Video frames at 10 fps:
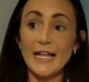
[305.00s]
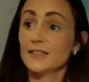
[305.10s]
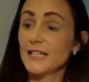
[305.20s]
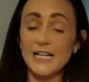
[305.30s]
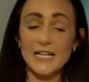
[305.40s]

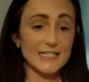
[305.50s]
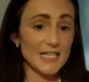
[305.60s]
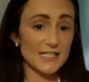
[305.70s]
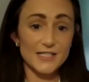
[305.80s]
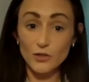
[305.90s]
Like I said,
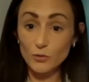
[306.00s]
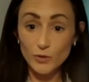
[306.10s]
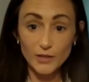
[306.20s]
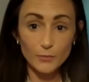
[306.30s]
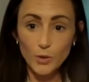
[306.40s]
it's still a
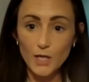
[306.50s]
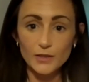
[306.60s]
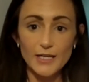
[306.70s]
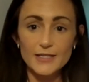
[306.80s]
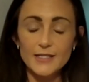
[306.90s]
work in
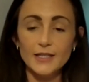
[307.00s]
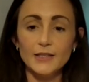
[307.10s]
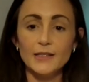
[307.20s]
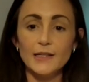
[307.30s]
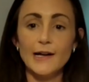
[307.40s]
progress,
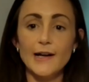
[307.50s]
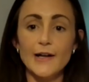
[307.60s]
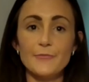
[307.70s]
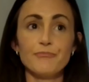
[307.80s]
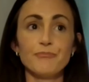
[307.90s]

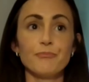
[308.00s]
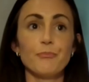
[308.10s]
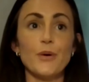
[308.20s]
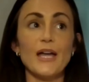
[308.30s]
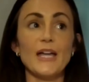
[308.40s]

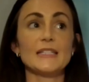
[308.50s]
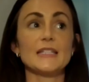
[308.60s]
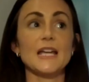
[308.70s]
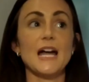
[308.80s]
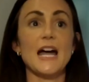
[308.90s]
but
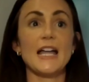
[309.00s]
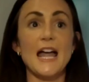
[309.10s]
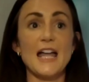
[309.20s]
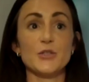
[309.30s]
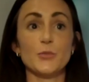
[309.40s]
I
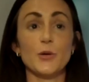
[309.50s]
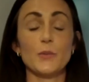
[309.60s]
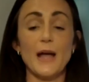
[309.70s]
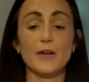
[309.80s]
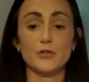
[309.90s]
had to put
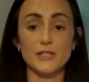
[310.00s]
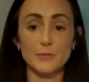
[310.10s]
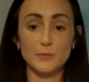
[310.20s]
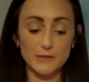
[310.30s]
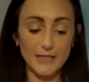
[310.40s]
boundaries
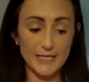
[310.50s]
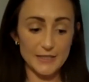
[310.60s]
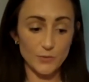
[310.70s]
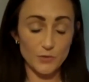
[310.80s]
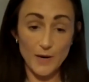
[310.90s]
in place
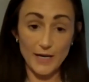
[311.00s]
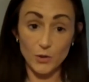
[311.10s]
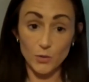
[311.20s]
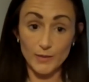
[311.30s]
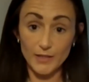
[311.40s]
with my
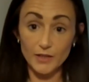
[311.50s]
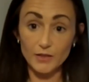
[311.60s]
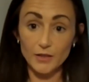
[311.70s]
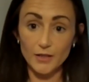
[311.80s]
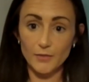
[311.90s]
career,
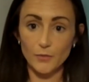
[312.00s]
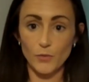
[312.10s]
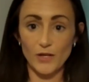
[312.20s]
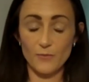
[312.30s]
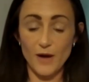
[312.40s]

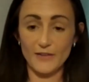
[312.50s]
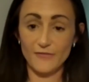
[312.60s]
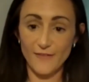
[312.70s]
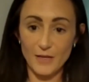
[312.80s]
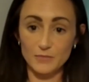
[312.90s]
with my
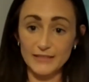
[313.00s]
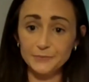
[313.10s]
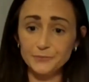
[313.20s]
family,